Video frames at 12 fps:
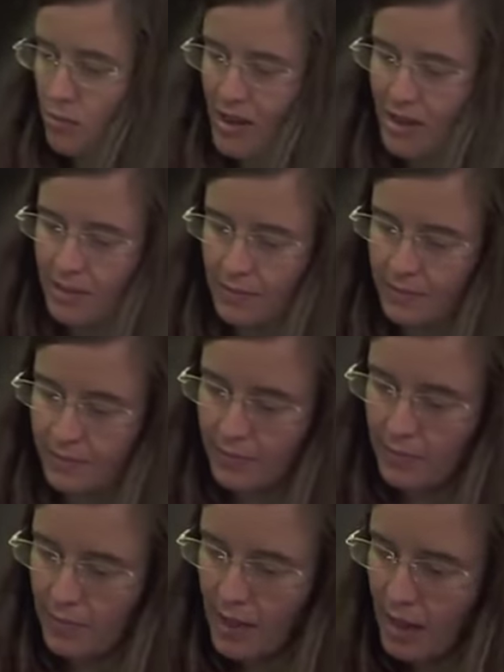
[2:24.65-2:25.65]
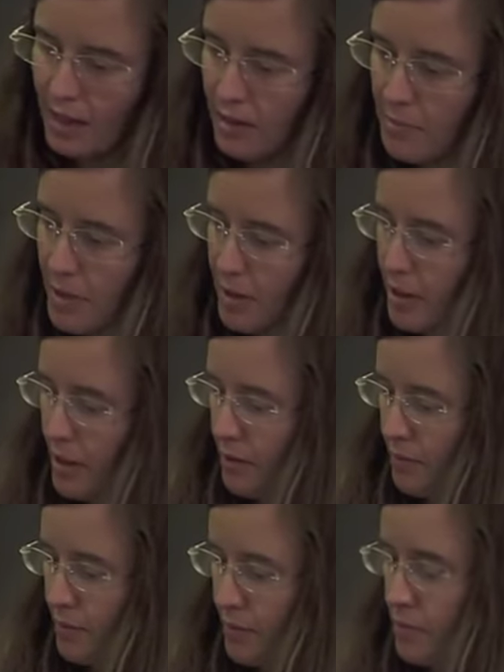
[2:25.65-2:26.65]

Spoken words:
Well, yeah, about that.